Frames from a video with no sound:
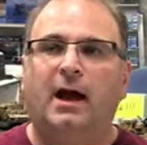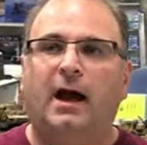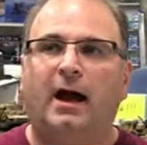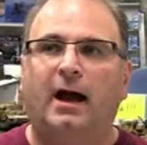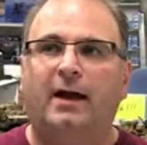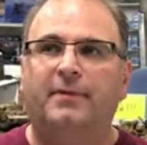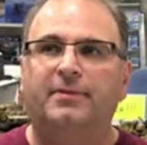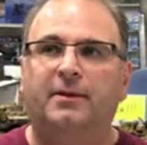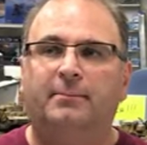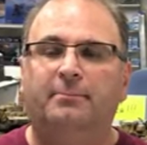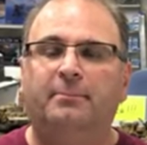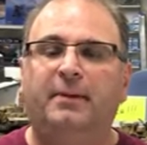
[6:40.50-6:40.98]

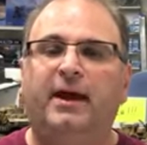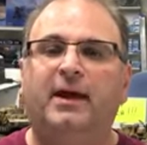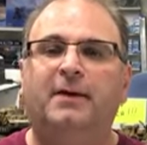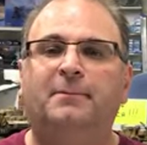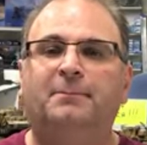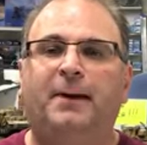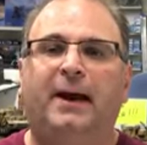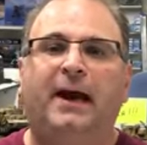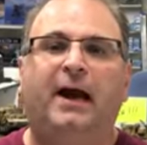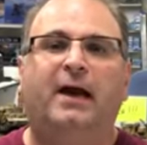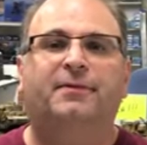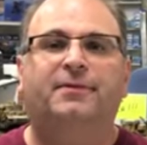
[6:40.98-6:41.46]
the
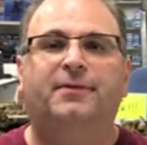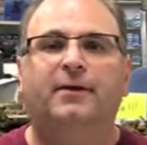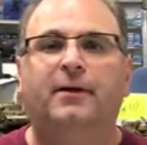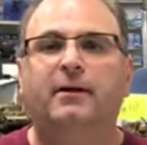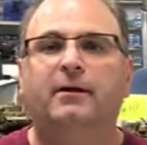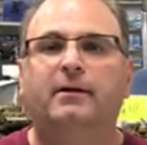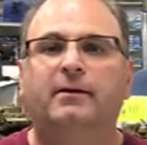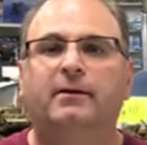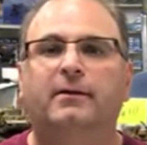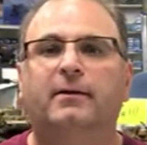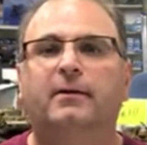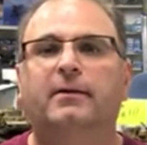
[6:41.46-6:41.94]
Ming
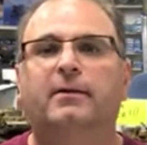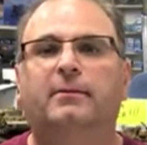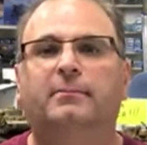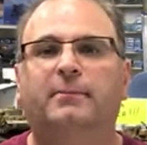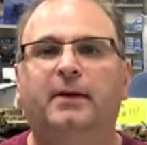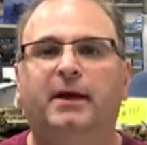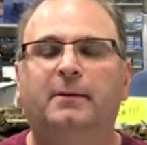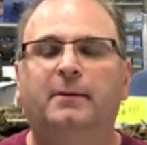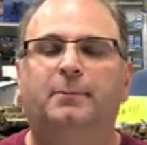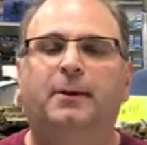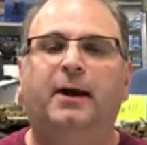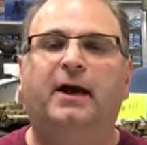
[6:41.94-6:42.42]
Panther
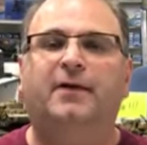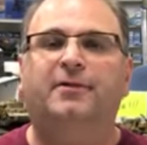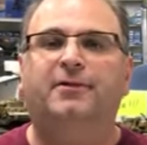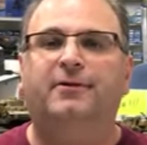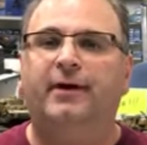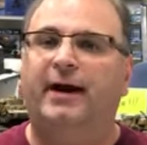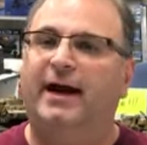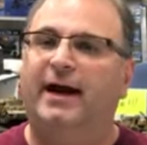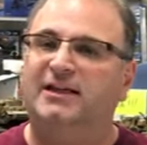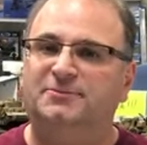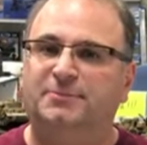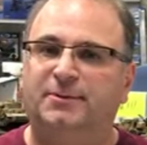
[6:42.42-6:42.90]

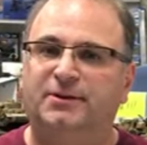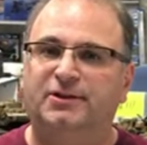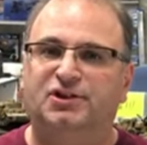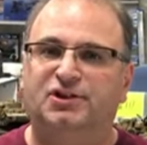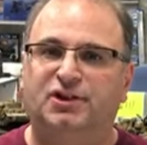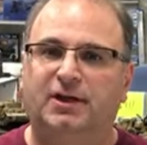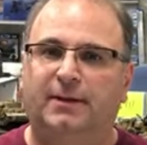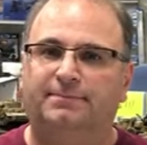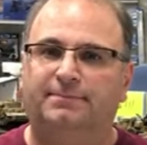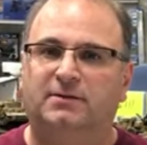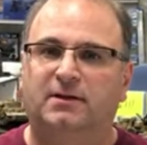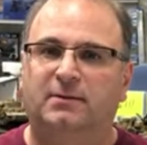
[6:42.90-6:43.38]
has been
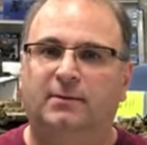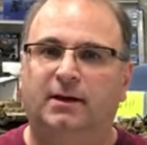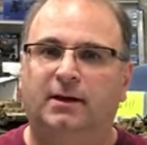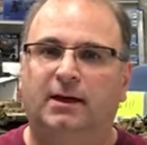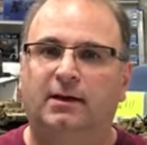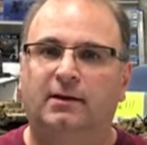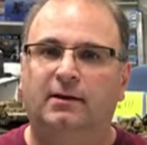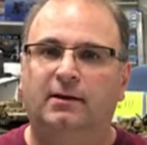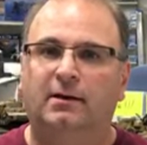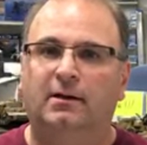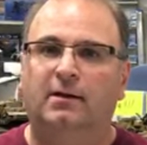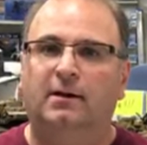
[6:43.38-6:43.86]
shipped to
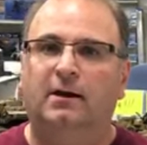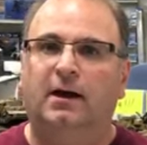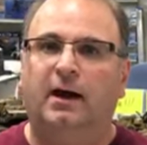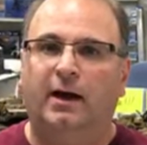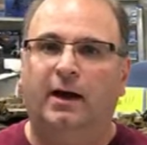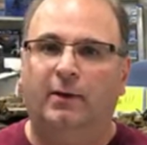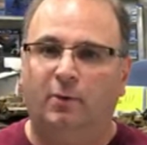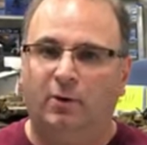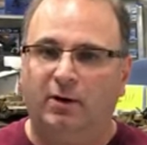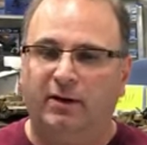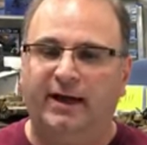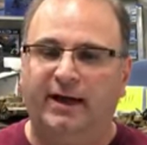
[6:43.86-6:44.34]
me.
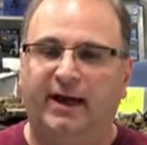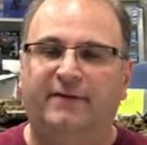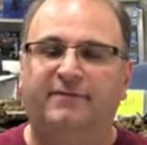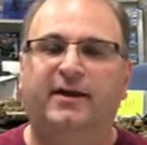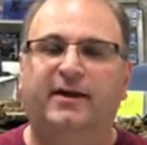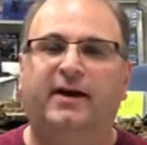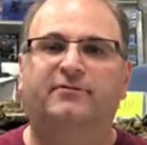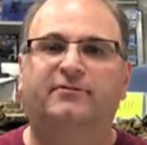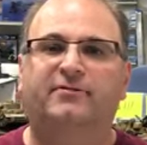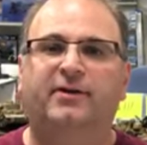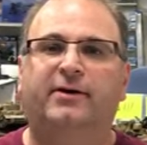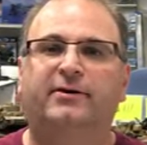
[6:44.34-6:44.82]
I will have
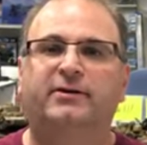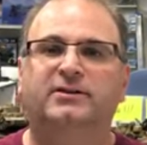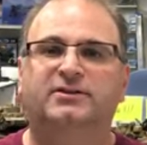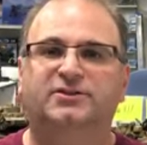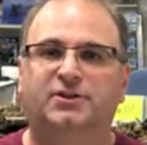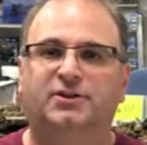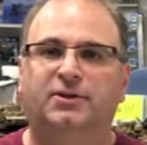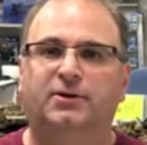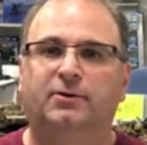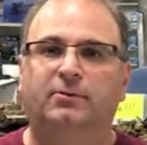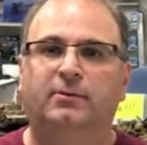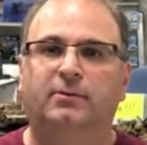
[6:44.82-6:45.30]
that very
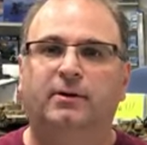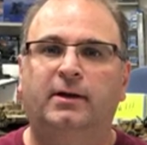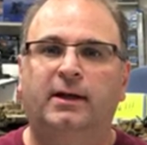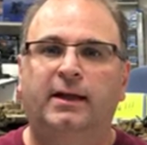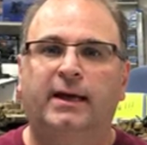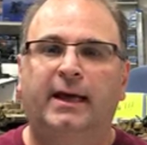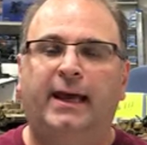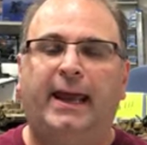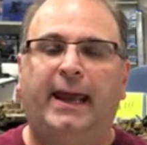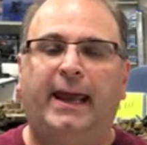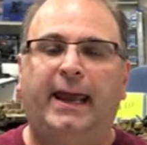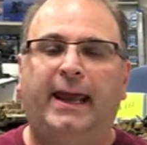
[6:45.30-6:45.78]
soon,
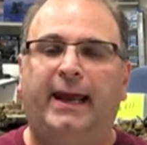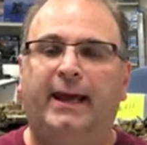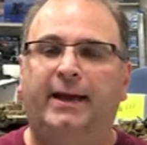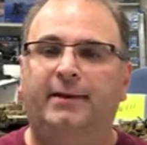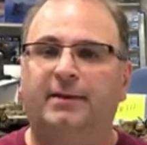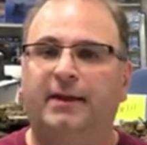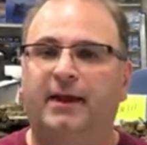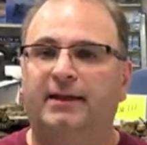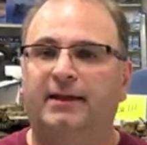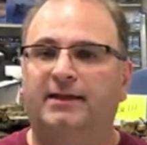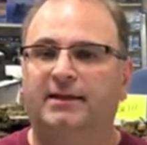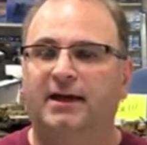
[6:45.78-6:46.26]

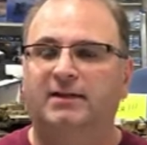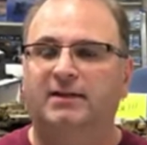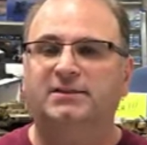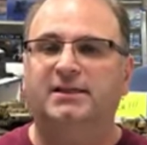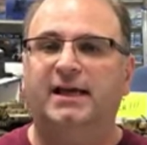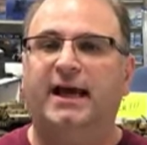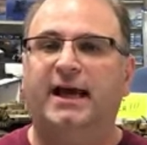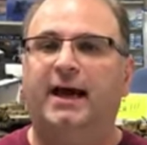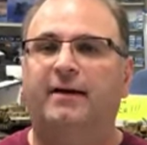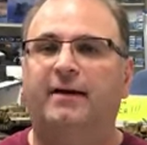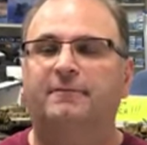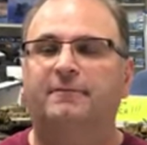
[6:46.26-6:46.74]
and it does
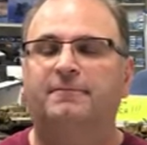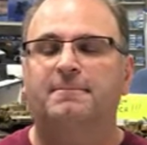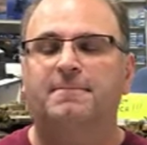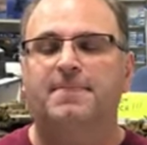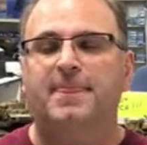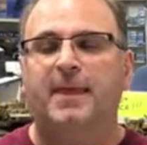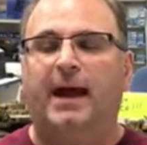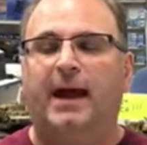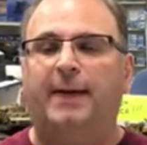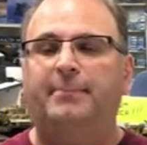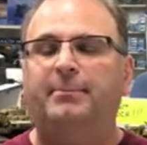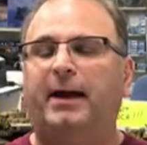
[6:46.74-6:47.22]
have,
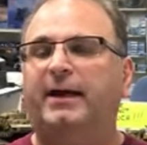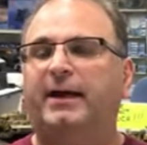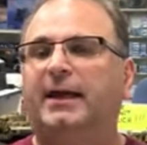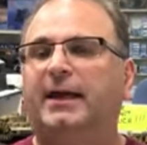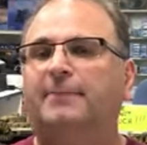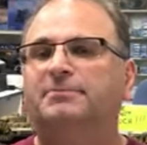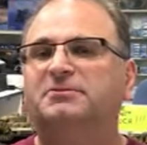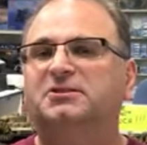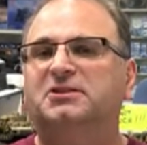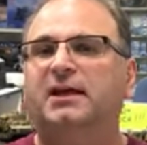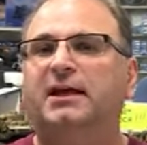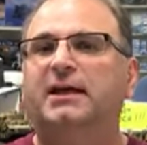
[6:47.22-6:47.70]
I
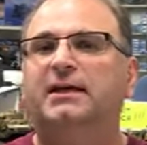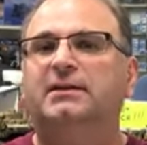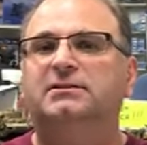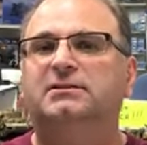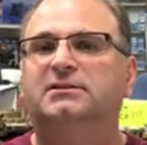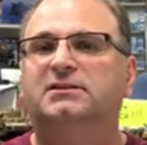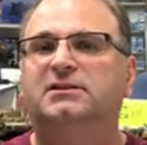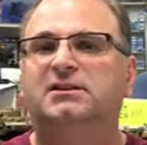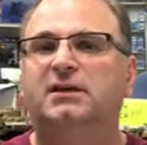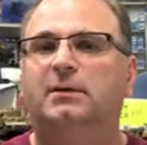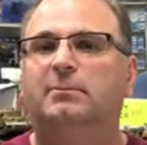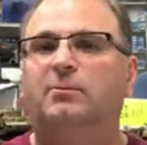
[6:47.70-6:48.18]
kept saying
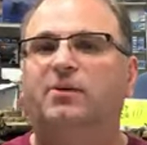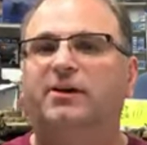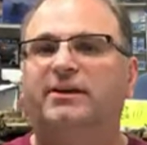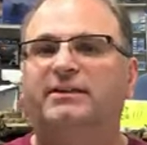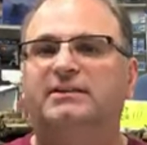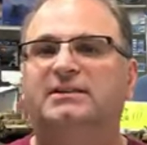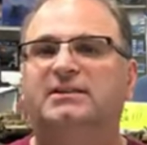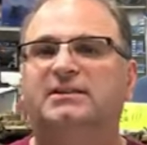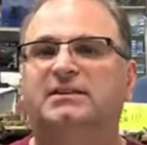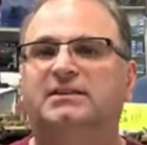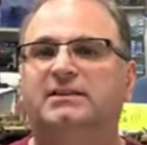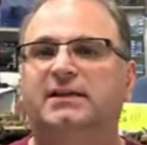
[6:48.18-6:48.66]

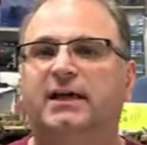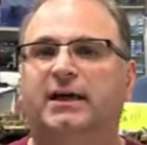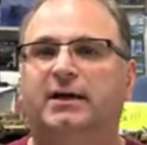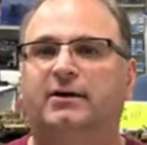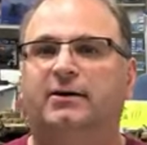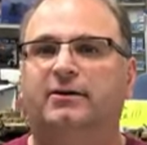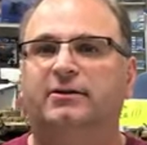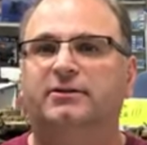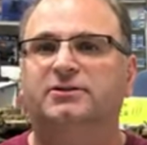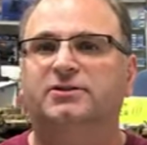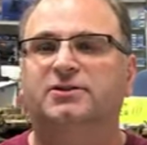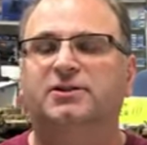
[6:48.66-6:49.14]
Zimmerit
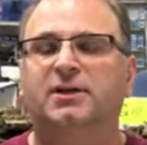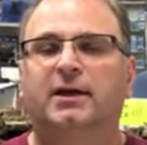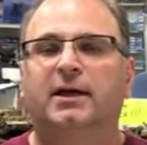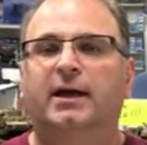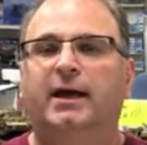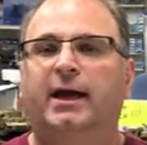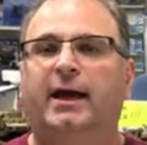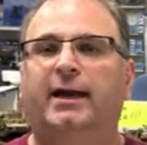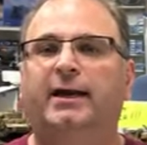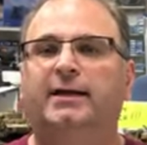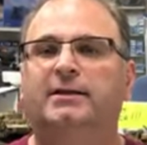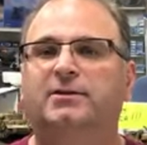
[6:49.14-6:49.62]
stickers,
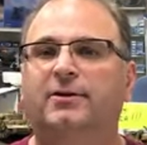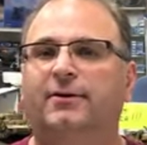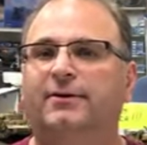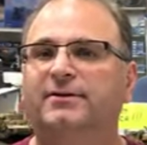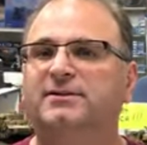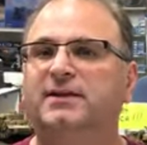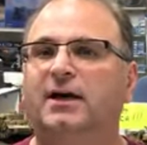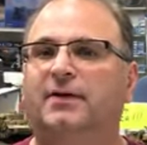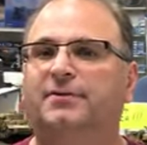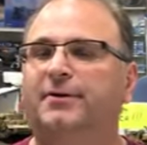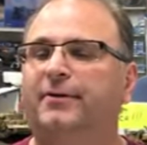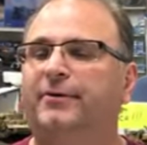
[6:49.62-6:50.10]
and it
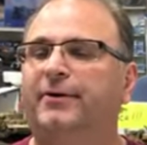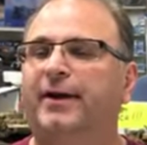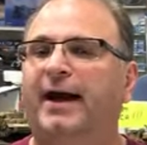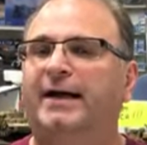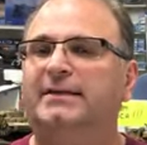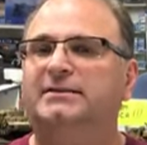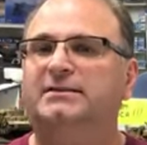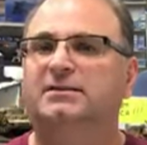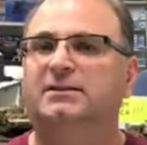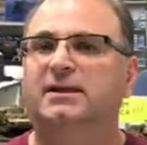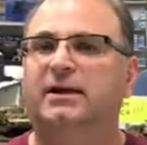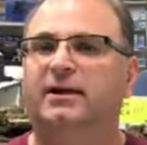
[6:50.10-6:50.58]
turns out they're
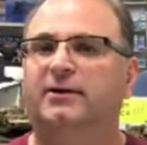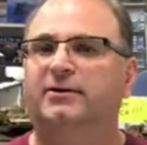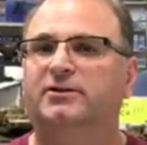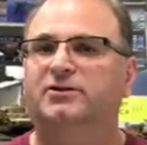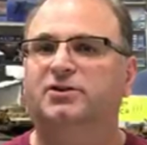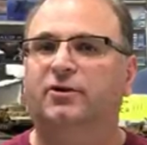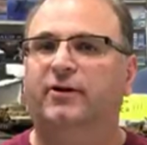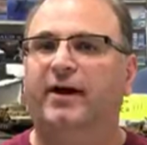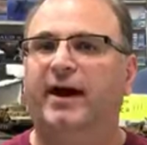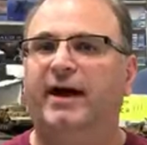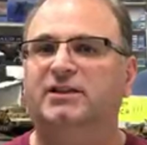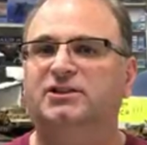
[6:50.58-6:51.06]
not stickers.
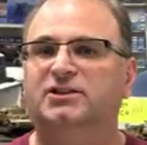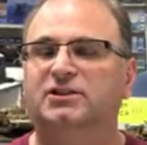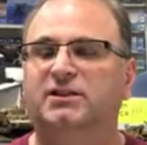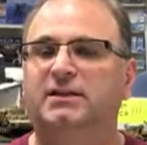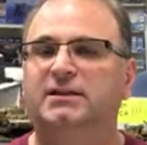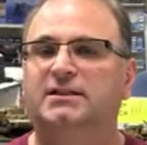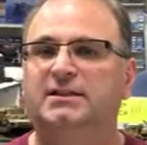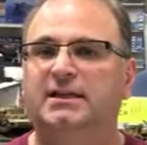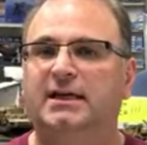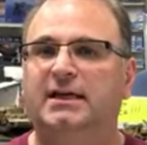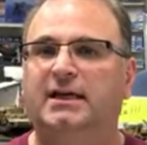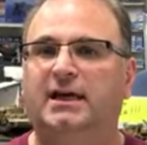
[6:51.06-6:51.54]
They're actually
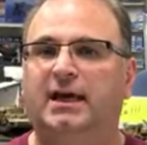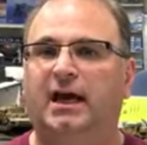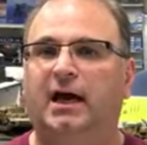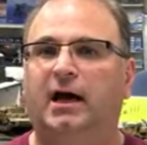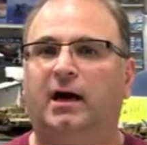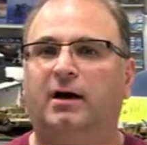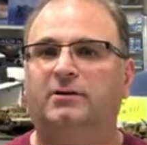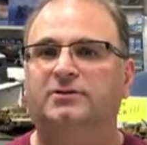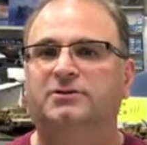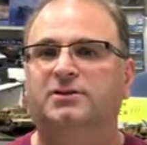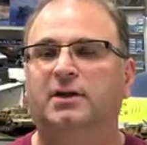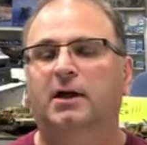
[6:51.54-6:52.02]

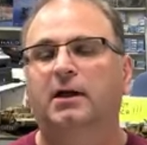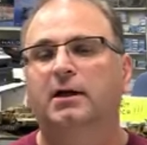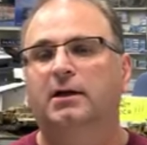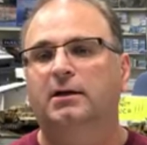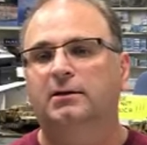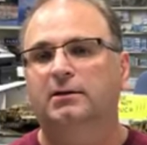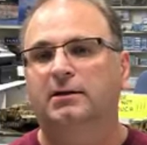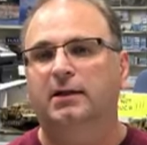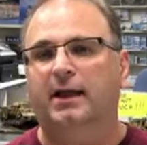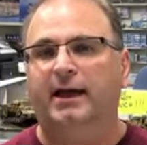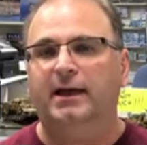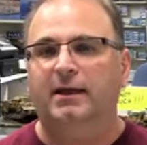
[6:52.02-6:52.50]
decals,
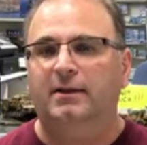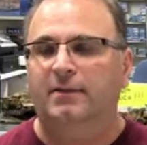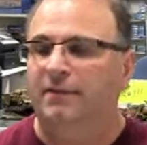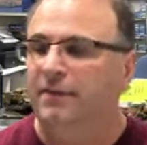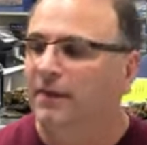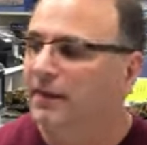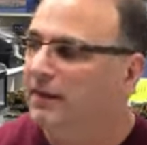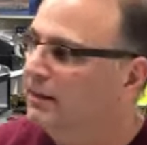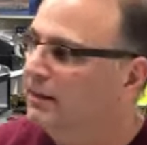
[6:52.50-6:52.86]
like the